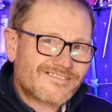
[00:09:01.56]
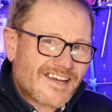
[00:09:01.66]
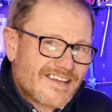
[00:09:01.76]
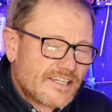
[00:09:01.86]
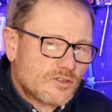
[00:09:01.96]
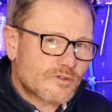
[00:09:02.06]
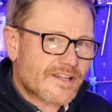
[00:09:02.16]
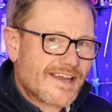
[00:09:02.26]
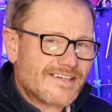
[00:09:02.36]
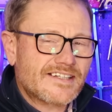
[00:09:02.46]
taking all
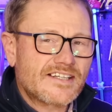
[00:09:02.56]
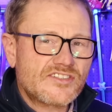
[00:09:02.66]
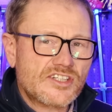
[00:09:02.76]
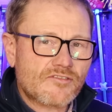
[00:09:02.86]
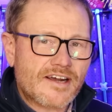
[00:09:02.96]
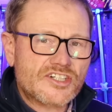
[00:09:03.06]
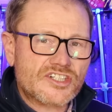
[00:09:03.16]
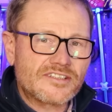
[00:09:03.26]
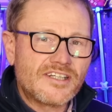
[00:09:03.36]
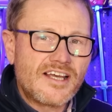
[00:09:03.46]
of that into
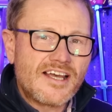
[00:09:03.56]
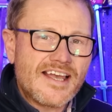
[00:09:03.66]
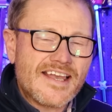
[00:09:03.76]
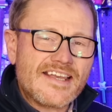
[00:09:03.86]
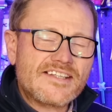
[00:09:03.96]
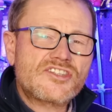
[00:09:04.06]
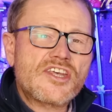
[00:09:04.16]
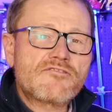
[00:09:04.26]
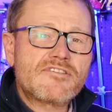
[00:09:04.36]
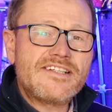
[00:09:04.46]
consideration, is
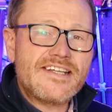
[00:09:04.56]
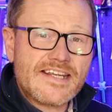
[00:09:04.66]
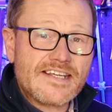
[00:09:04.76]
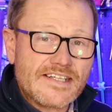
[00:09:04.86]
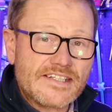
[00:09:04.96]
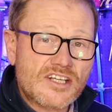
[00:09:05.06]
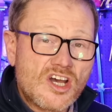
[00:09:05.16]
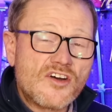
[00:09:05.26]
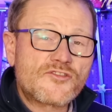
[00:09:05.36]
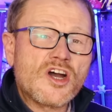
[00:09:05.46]
there a need
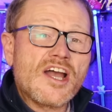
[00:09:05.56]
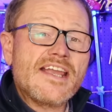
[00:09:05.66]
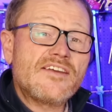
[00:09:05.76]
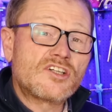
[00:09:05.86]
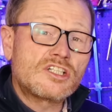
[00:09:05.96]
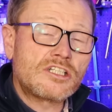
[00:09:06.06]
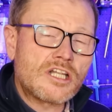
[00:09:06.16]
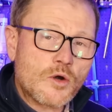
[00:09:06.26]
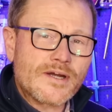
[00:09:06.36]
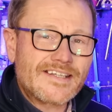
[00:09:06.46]
for
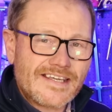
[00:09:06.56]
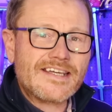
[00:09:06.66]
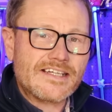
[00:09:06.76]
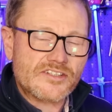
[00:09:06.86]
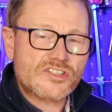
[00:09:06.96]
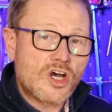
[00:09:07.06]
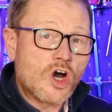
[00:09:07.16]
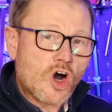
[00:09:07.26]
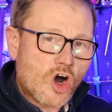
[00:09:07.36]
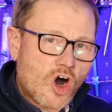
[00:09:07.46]
even lower gears
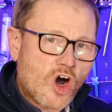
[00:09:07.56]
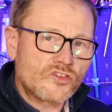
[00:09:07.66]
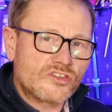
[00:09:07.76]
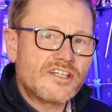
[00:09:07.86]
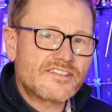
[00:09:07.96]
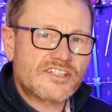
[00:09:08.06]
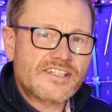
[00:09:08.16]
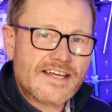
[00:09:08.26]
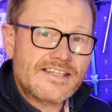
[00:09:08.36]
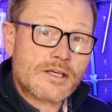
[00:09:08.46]
on
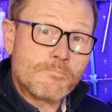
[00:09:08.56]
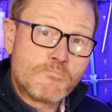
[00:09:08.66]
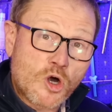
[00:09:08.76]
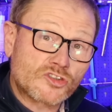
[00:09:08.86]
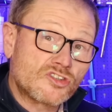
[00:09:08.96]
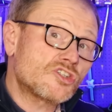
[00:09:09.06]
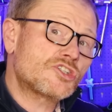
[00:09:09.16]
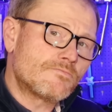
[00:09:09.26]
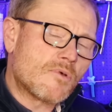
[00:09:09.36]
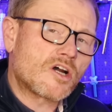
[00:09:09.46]
today's modern
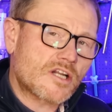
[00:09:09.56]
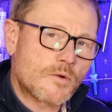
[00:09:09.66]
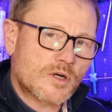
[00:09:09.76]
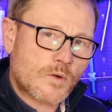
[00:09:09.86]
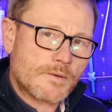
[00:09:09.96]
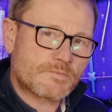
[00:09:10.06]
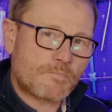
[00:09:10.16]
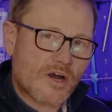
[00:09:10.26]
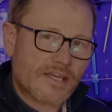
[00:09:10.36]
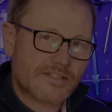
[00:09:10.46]
Shimano
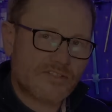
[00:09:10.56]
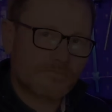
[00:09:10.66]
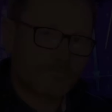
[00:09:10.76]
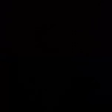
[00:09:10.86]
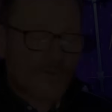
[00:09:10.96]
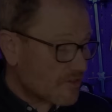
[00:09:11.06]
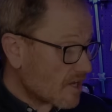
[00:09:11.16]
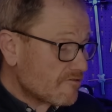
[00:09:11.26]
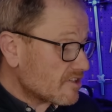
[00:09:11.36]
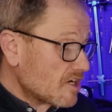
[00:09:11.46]
equipped bikes?
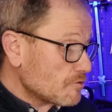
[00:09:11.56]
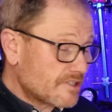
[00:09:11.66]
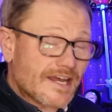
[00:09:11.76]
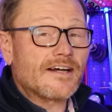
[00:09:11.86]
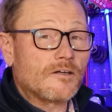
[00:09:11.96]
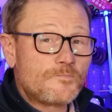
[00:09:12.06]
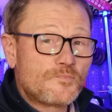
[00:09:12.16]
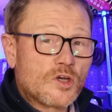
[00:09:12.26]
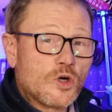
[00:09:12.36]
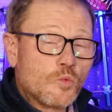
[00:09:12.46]
There is no doubt
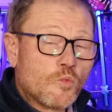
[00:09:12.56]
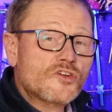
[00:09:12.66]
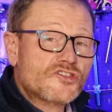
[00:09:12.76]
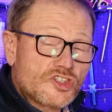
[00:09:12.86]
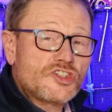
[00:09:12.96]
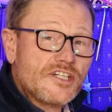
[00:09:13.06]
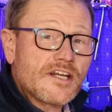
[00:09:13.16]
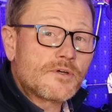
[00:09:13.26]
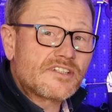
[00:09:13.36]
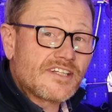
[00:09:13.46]
what
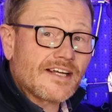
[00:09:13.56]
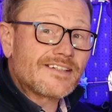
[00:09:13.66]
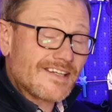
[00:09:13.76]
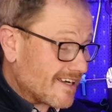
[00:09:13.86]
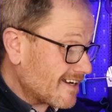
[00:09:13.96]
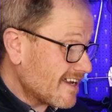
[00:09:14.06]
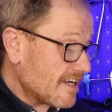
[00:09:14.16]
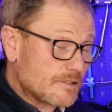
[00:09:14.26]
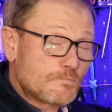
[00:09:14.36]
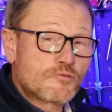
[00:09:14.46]
Sugino has done here
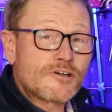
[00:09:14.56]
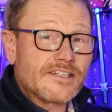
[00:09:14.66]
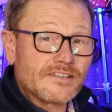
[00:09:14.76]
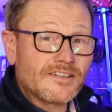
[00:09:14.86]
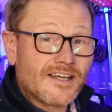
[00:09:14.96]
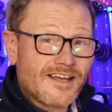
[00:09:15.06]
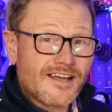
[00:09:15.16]
is brilliant,